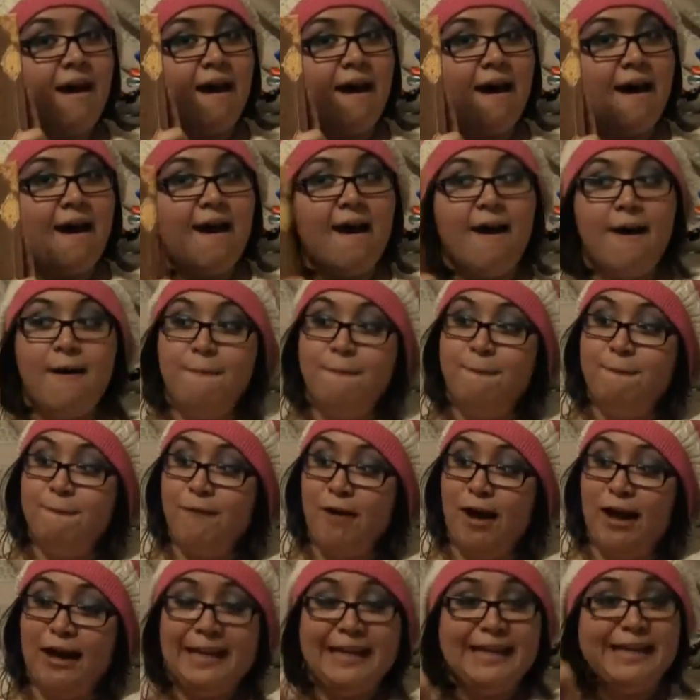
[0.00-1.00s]
I'm
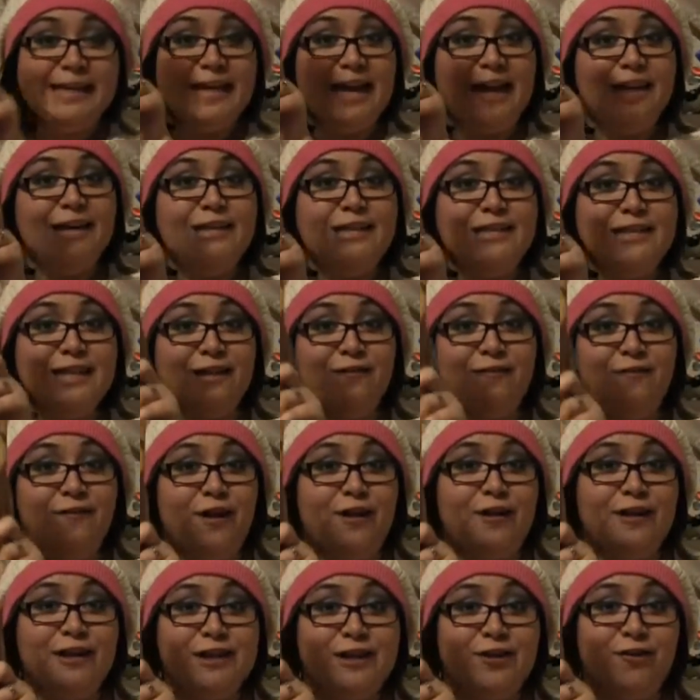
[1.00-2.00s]
finally getting to the
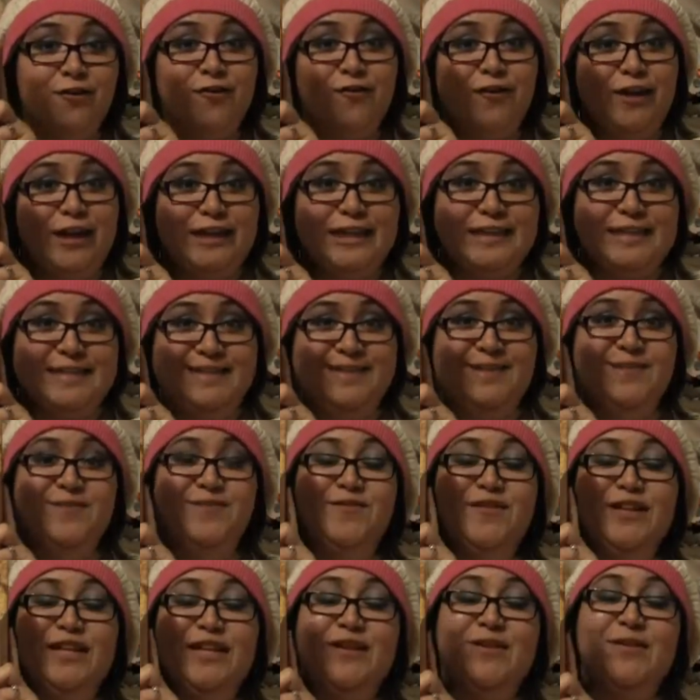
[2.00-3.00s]
Fairytale Fights
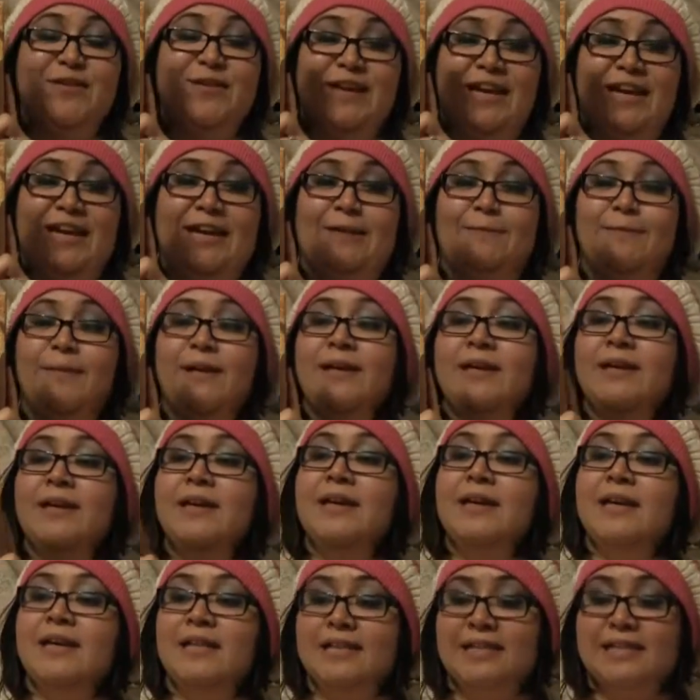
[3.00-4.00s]
video game.
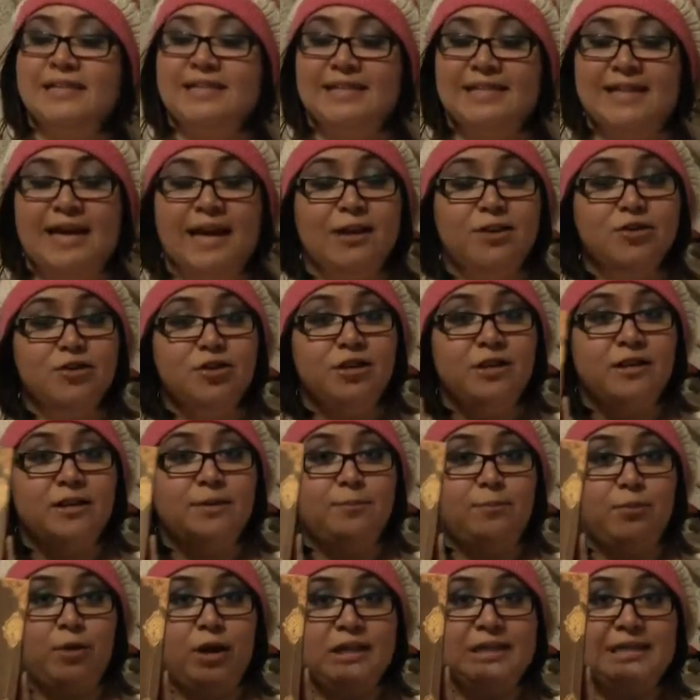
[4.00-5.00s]
This is actually
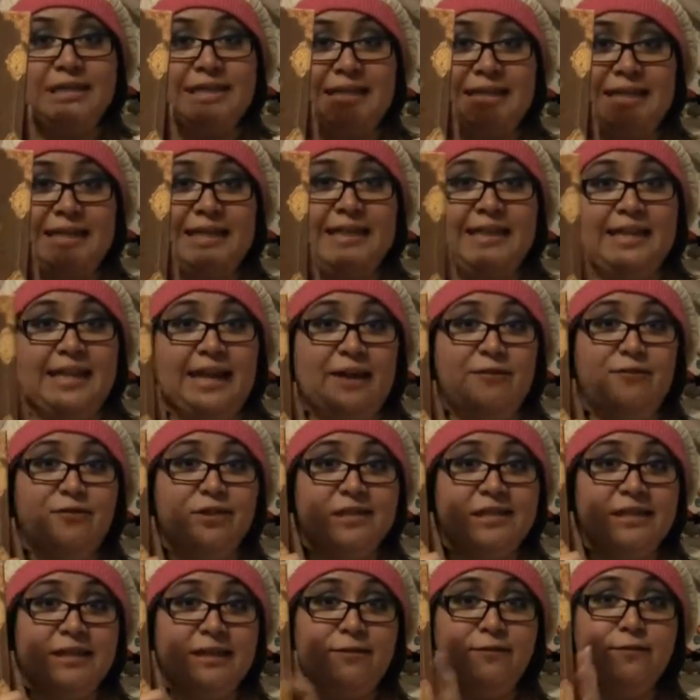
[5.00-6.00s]
the press kit that I
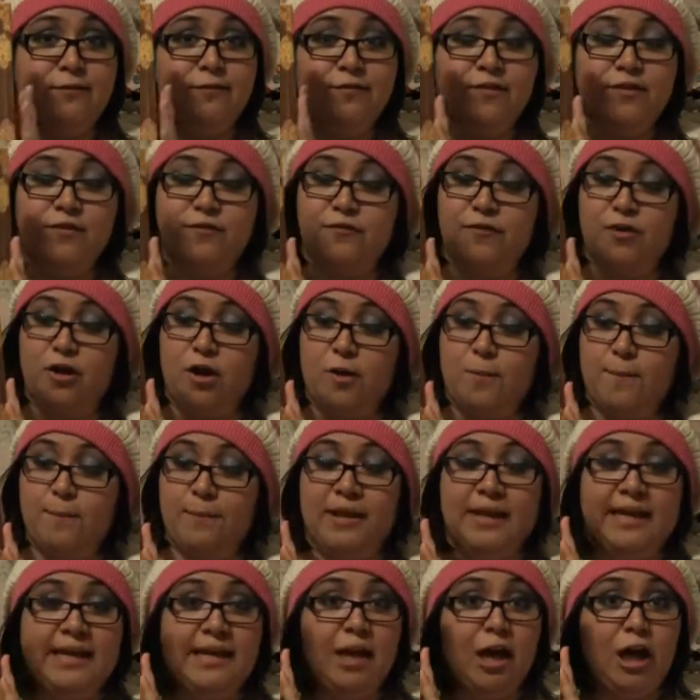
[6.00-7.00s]
received from
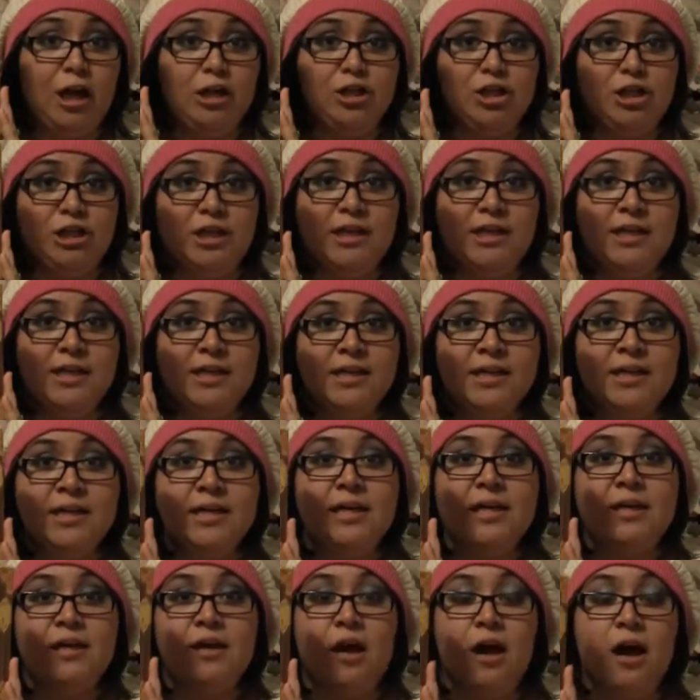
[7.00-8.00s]
PlayLogic.
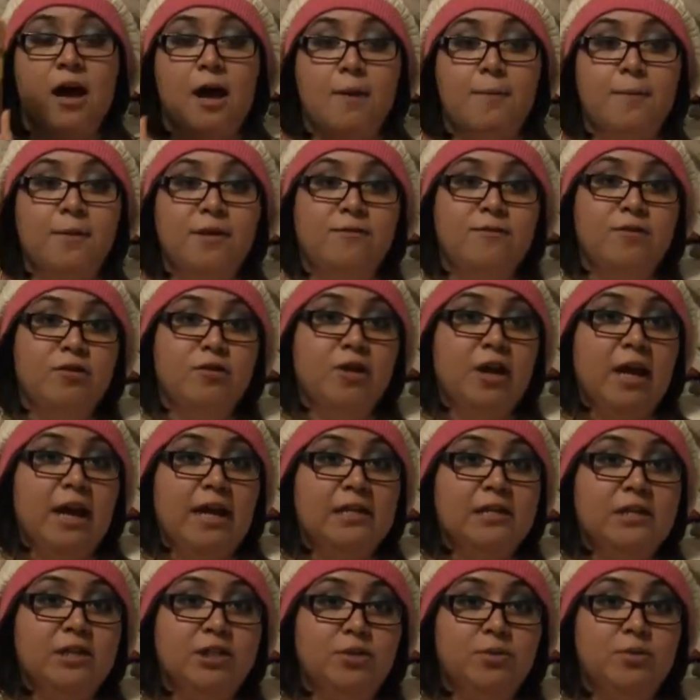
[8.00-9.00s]
If you
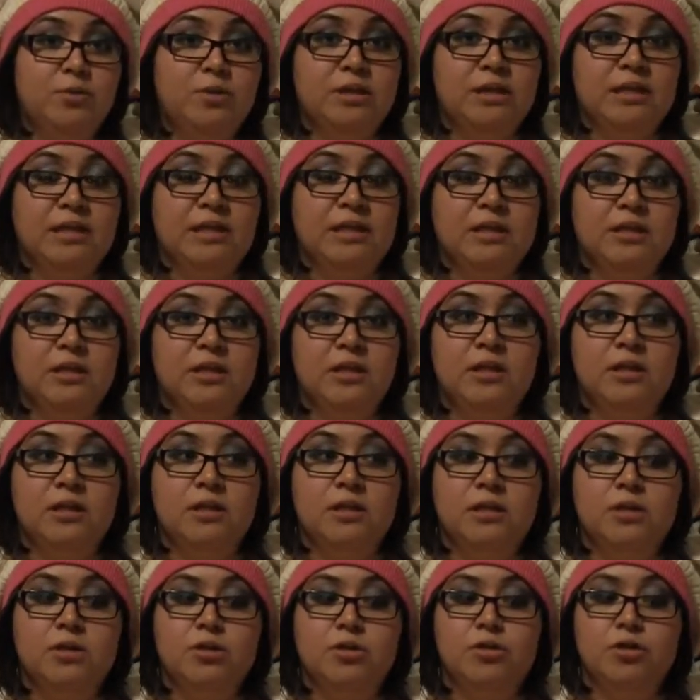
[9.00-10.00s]
guys tuned in
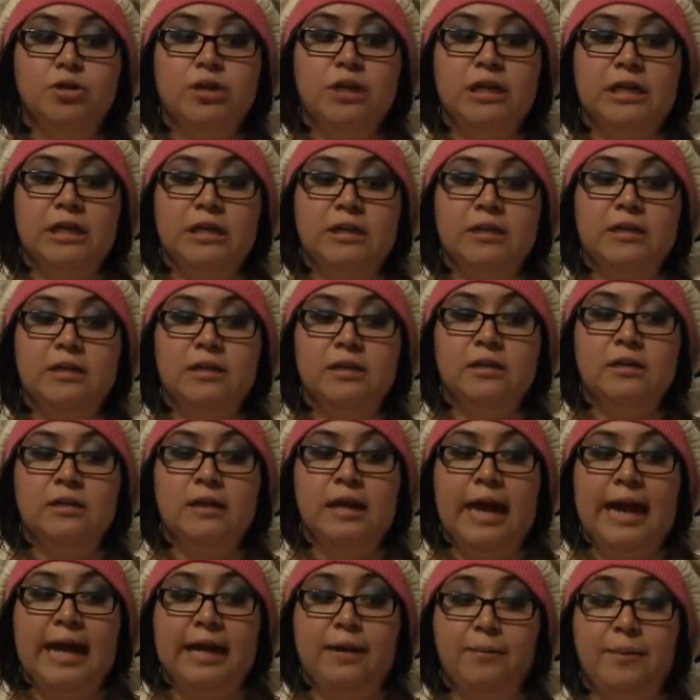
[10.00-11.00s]
during
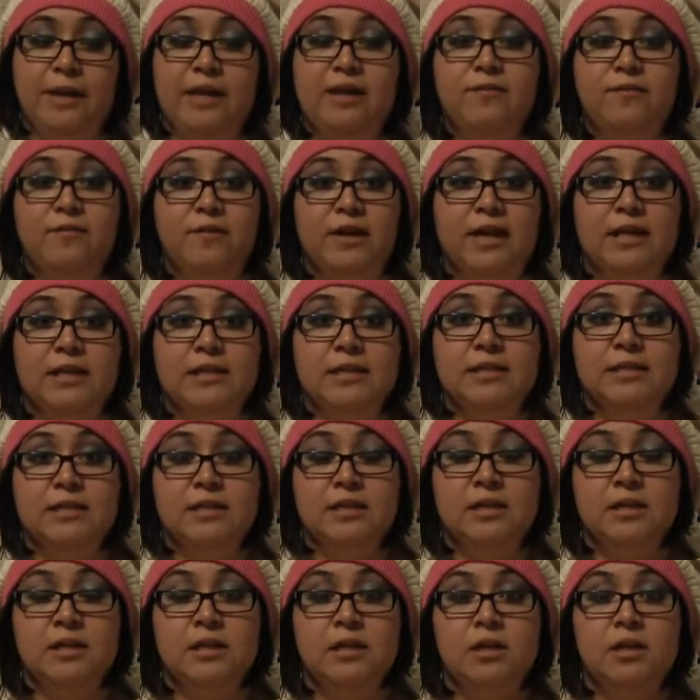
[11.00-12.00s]
Anime Fest,
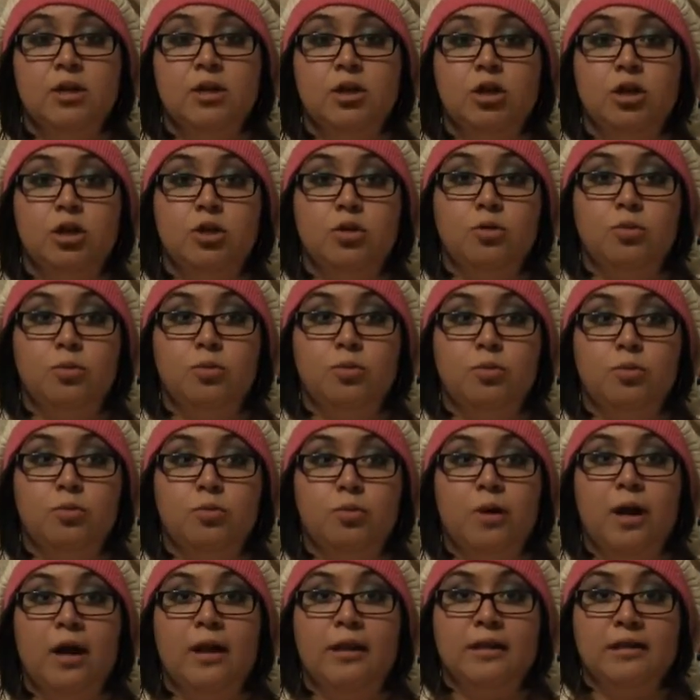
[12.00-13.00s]
you
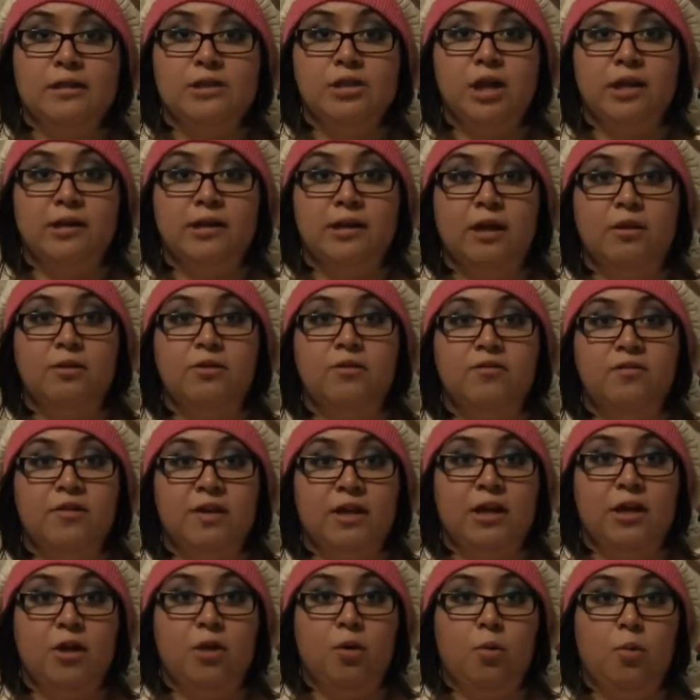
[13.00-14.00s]
probably checked out the
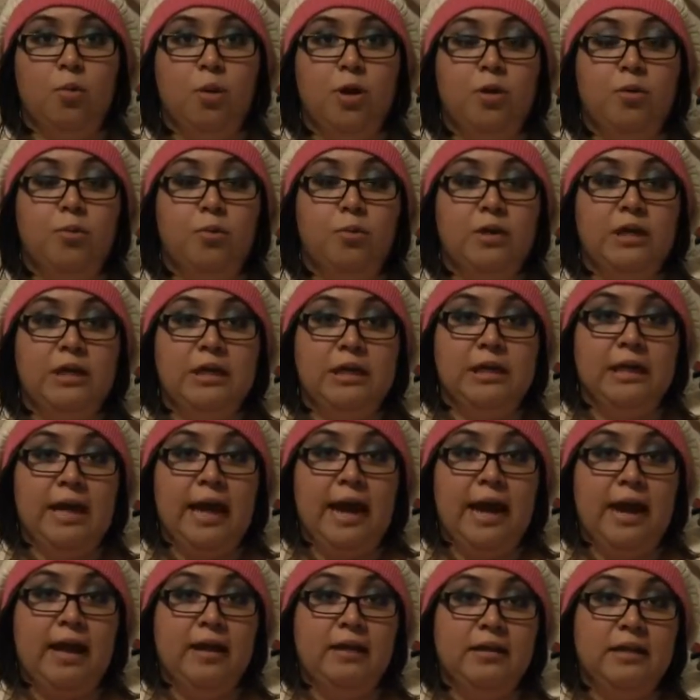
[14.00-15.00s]
video where we
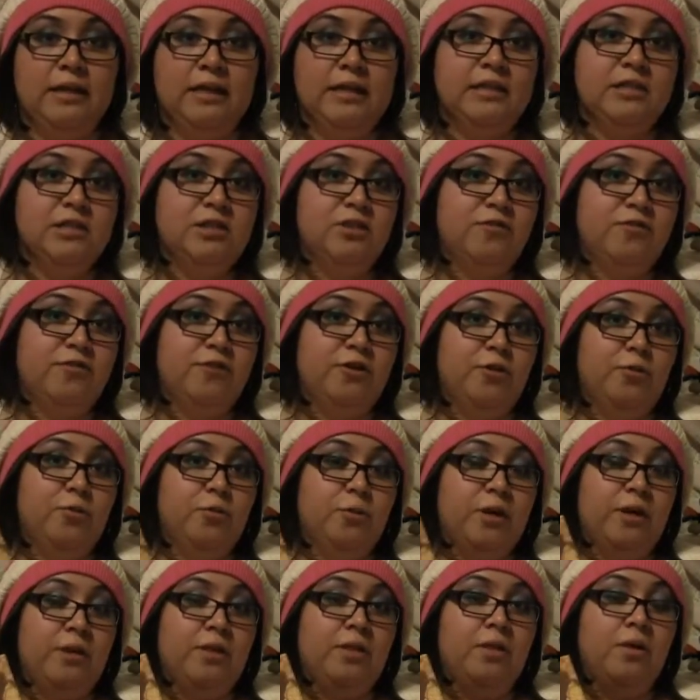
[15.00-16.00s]
had the interview
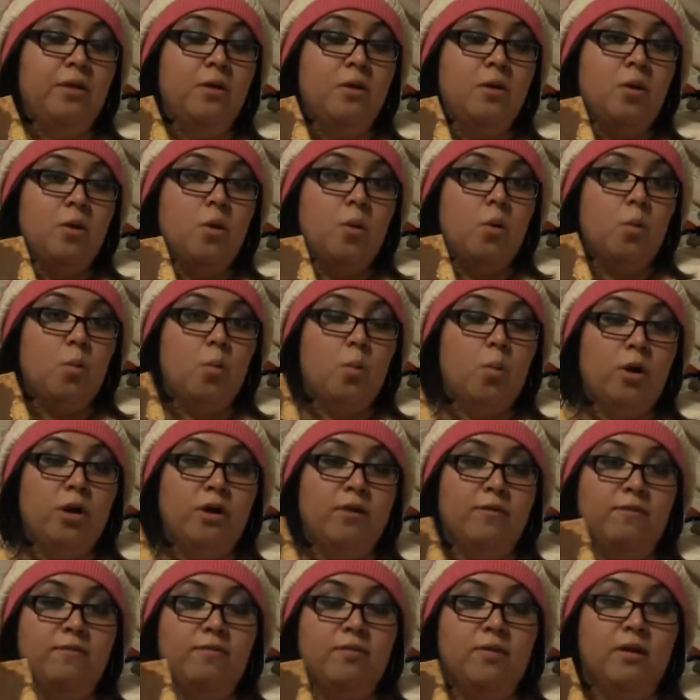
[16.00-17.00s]
with one
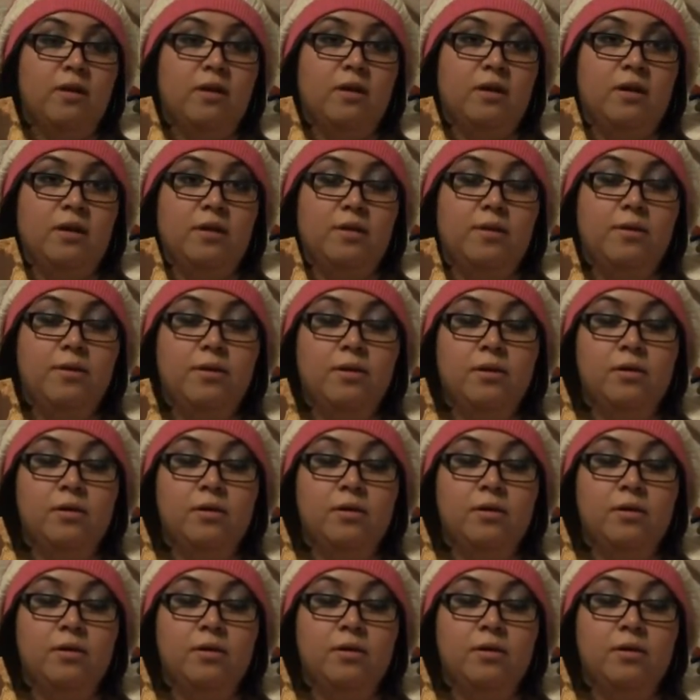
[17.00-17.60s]
of the